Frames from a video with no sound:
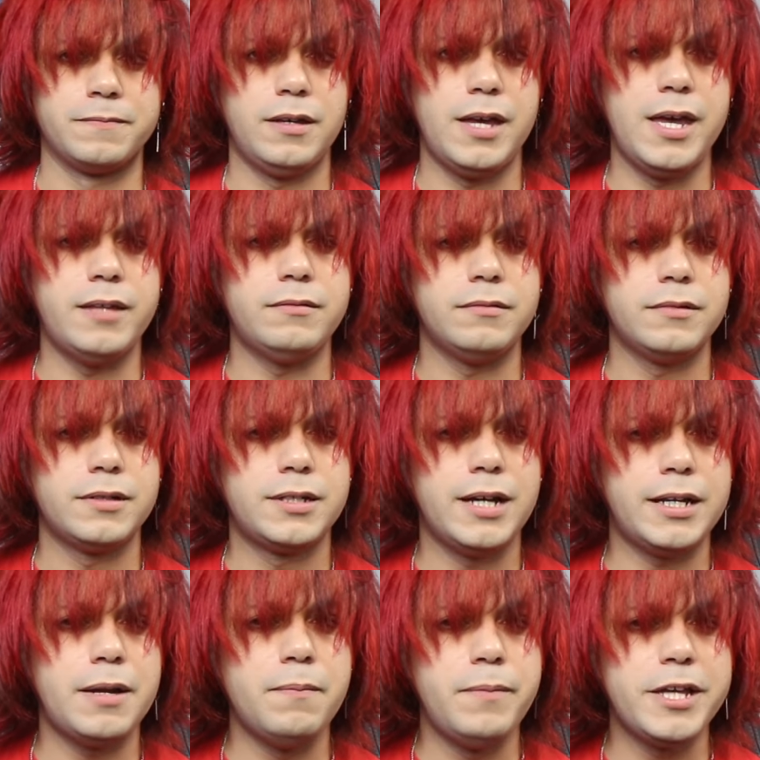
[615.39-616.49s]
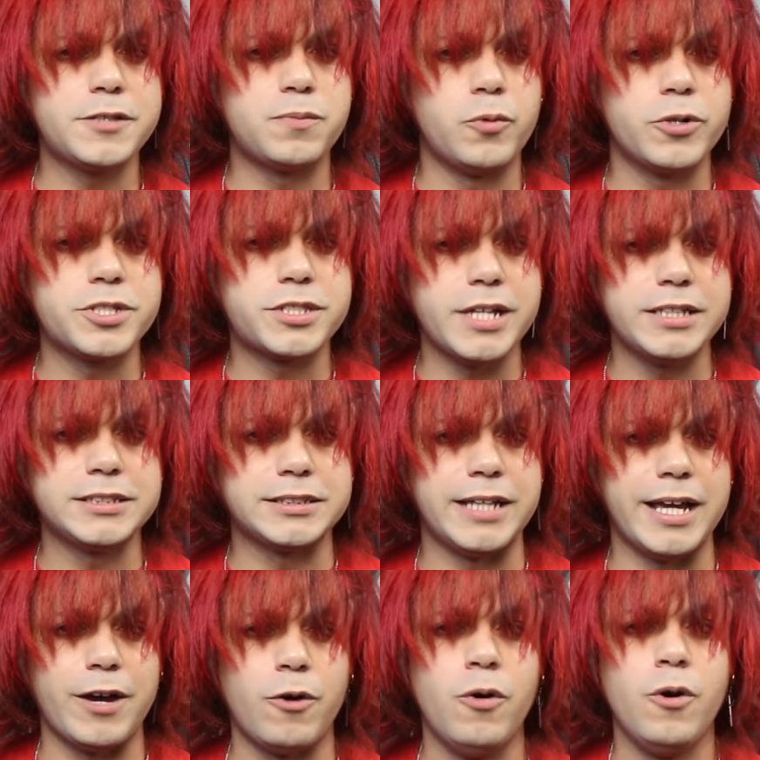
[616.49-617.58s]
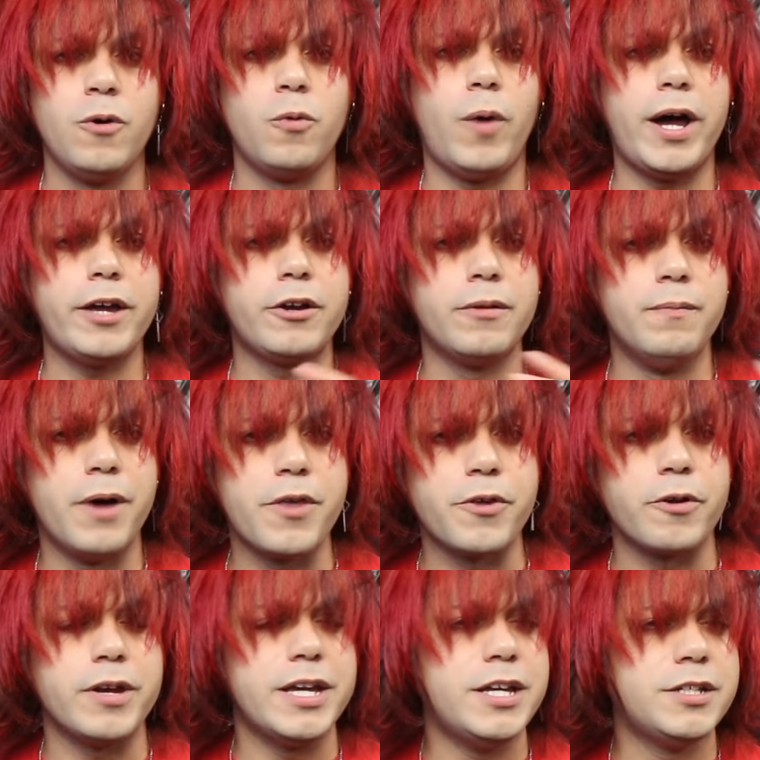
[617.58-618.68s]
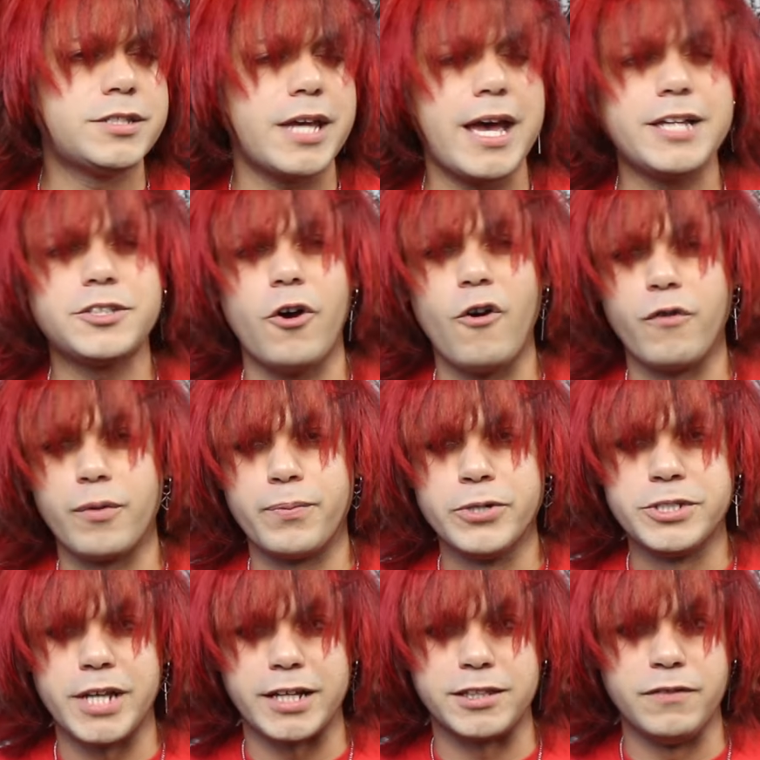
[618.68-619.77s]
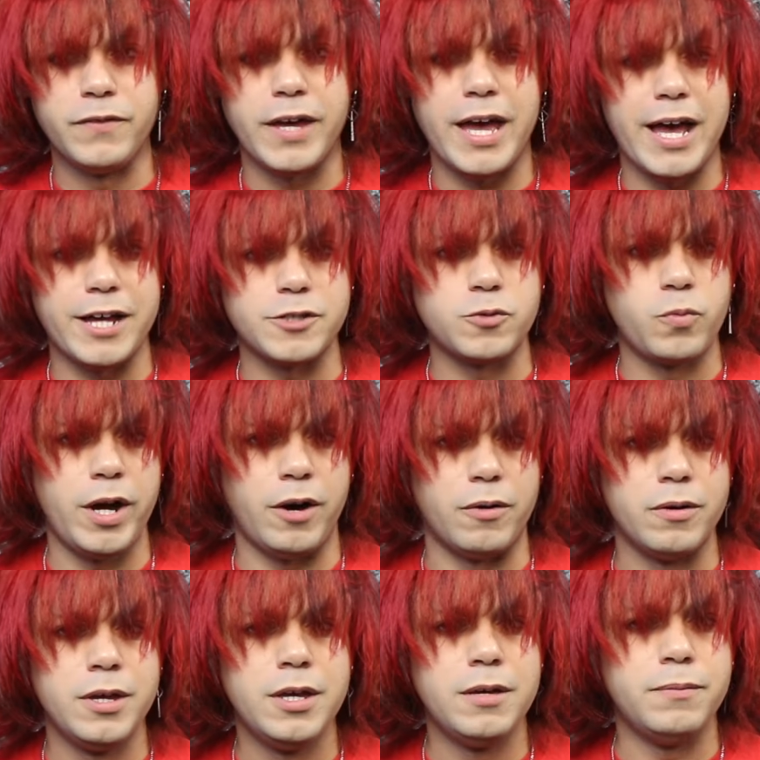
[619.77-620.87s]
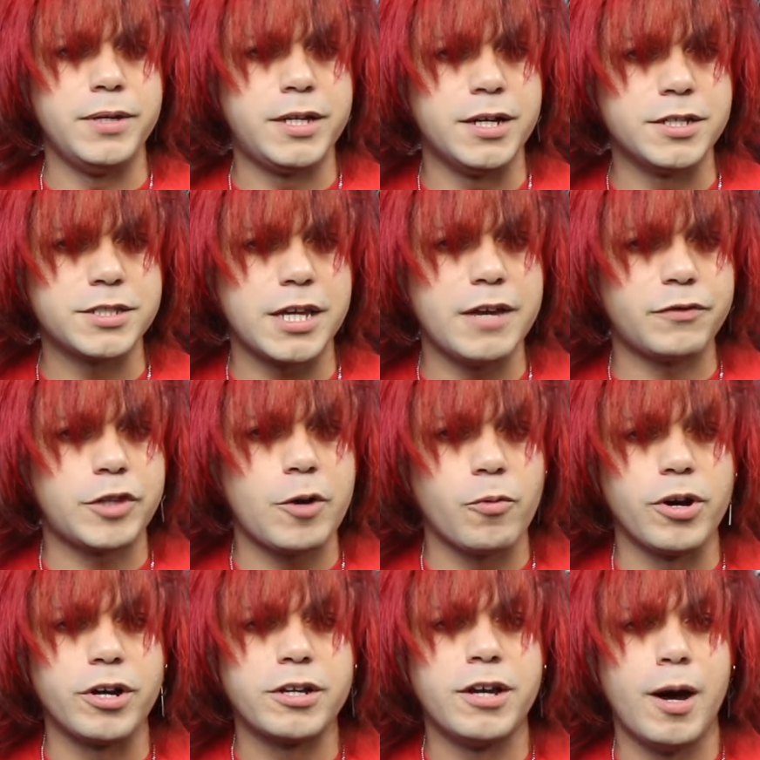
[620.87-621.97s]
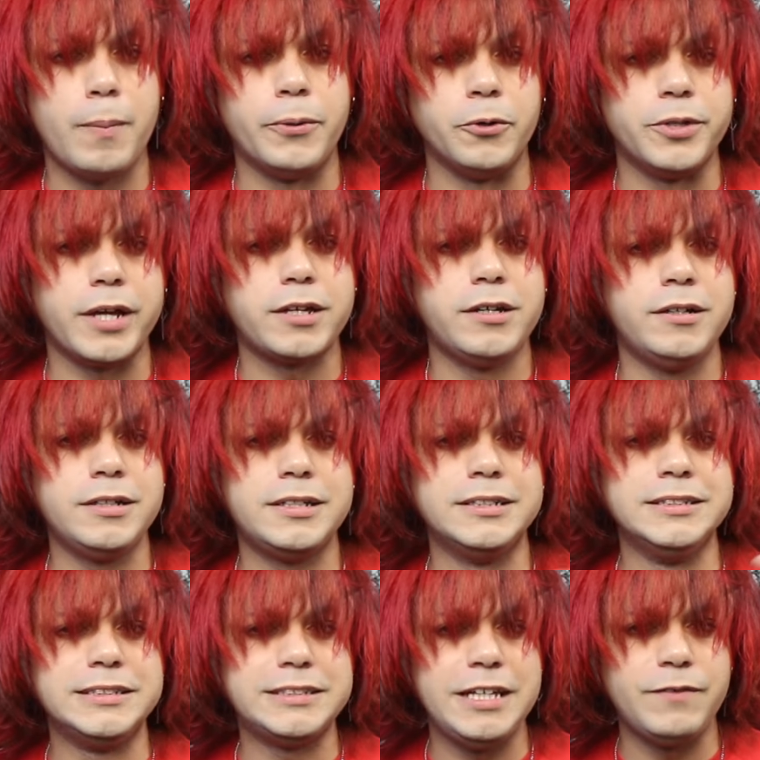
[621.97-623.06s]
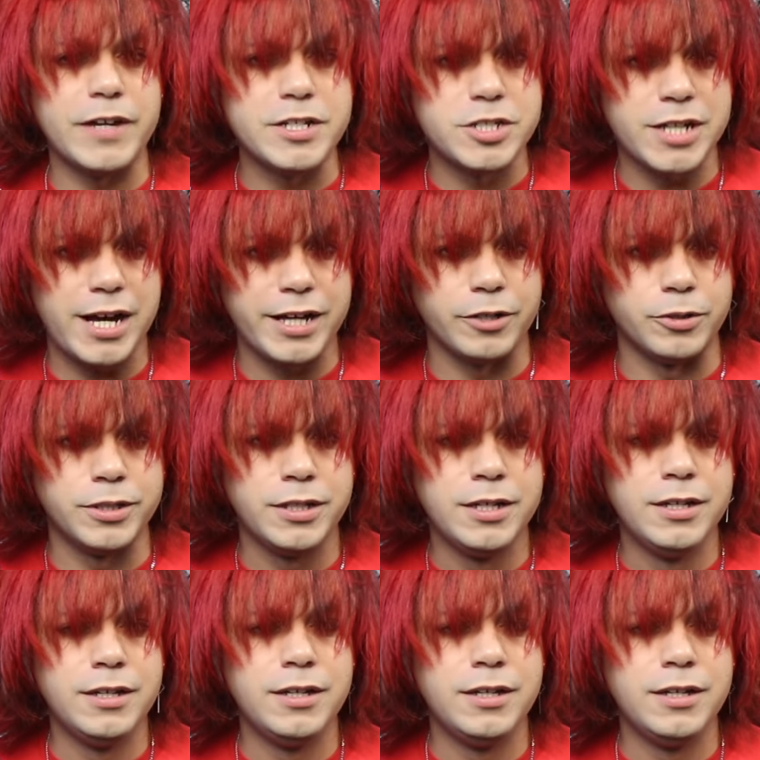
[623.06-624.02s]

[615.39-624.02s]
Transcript: It kind of makes more sense now why her mother is as overprotective as well. Because if they were a couple that couldn't conceive a child,